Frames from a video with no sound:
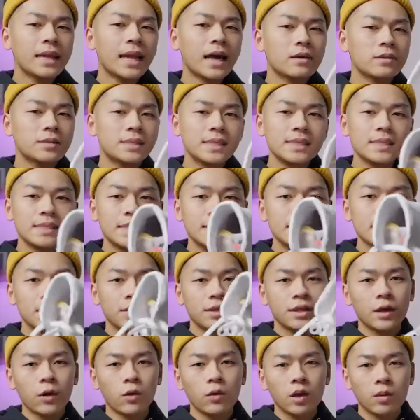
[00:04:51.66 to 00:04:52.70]
Now, since these are
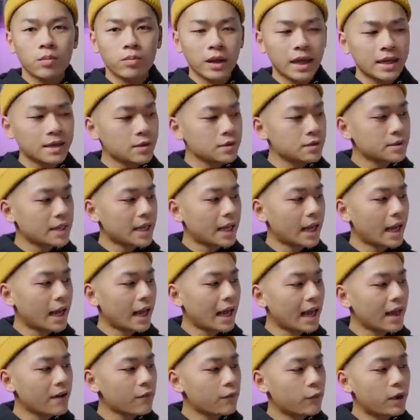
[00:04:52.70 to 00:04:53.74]
the only Blazers that I
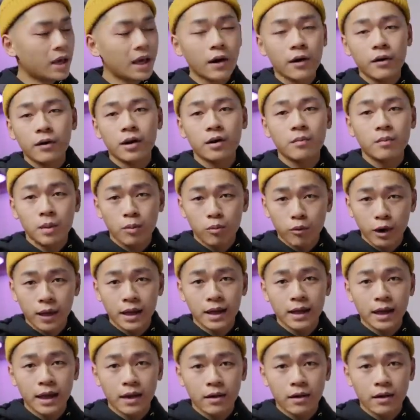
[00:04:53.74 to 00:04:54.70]
have, we are going to be breaking